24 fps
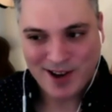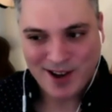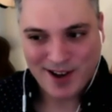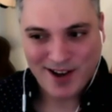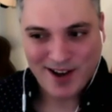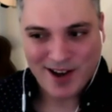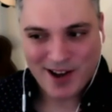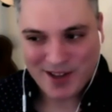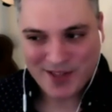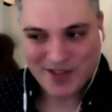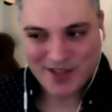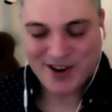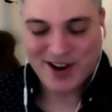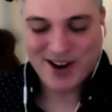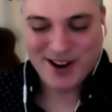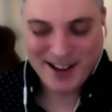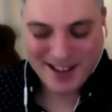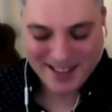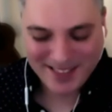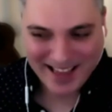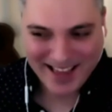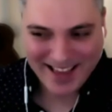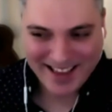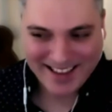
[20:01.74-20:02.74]
other,
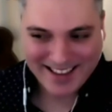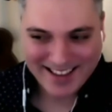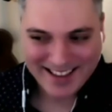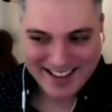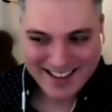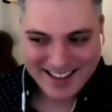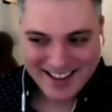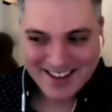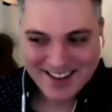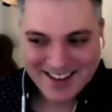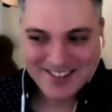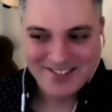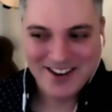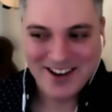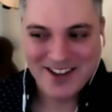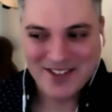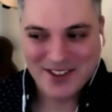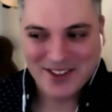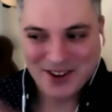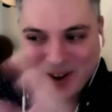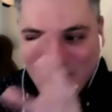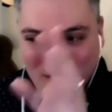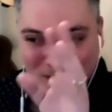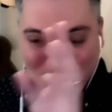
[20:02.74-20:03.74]
like, while
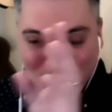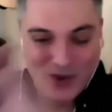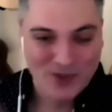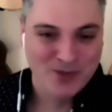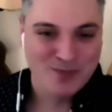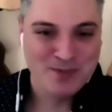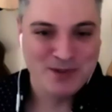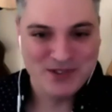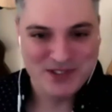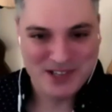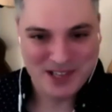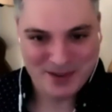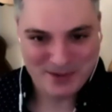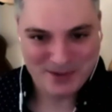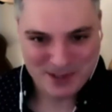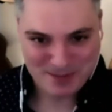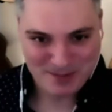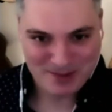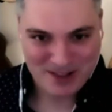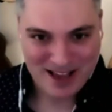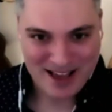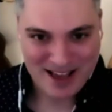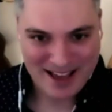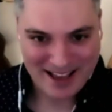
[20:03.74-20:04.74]
the old music was
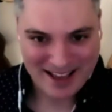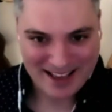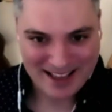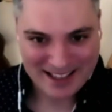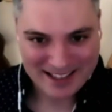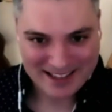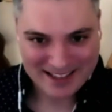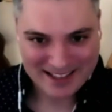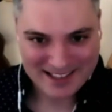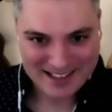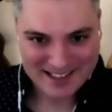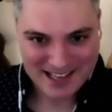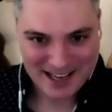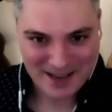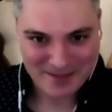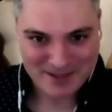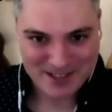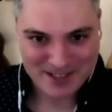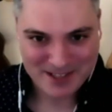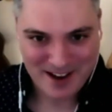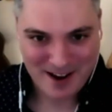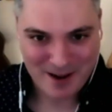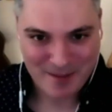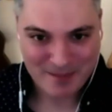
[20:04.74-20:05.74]
playing at the same
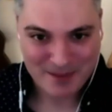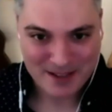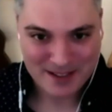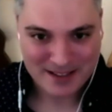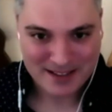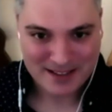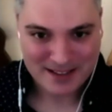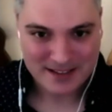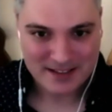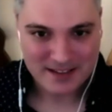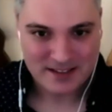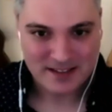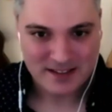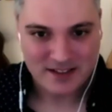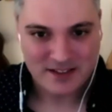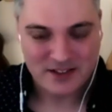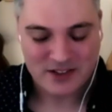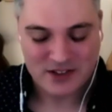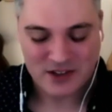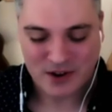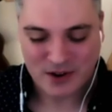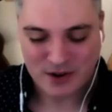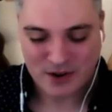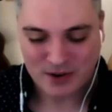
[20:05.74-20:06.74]
time.
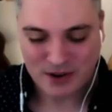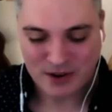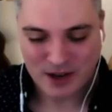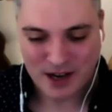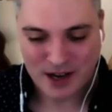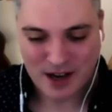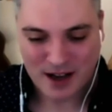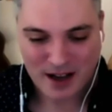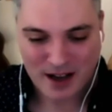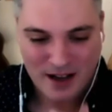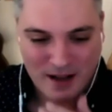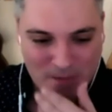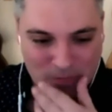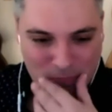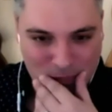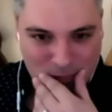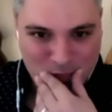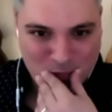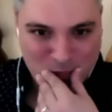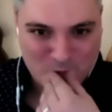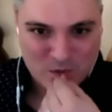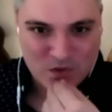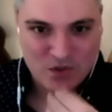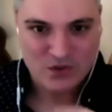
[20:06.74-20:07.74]
So,
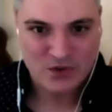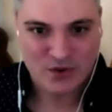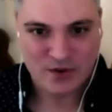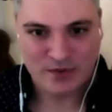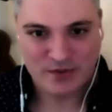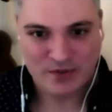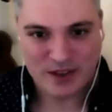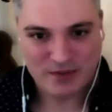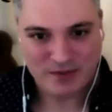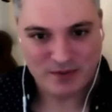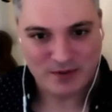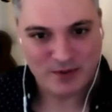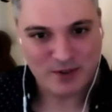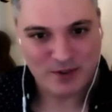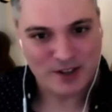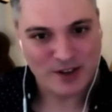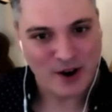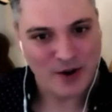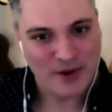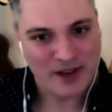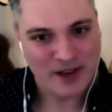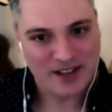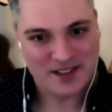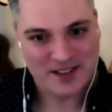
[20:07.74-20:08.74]
sort of
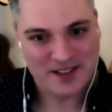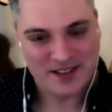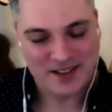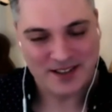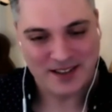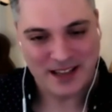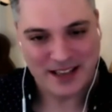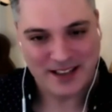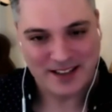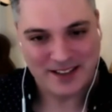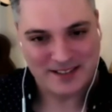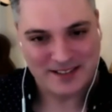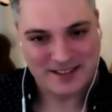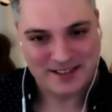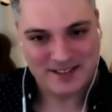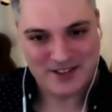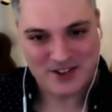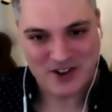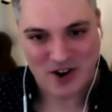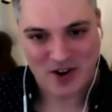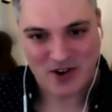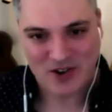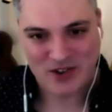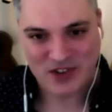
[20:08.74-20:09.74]
going into, like,
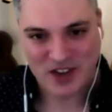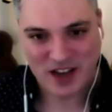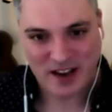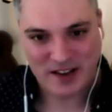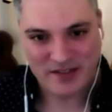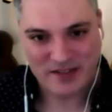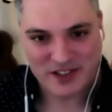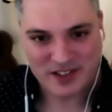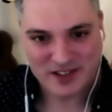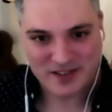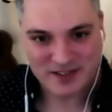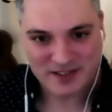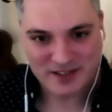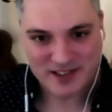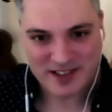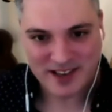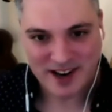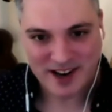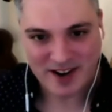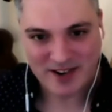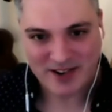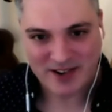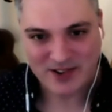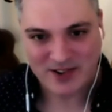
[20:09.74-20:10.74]
Charles Ives
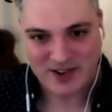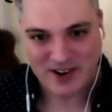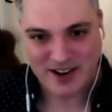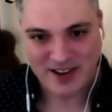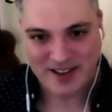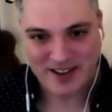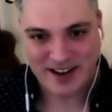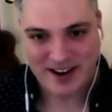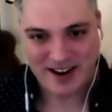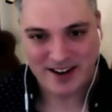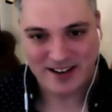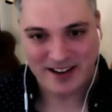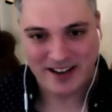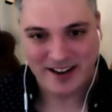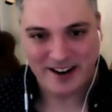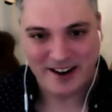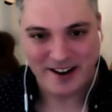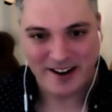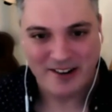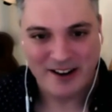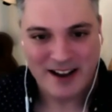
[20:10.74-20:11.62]
territory there, you know?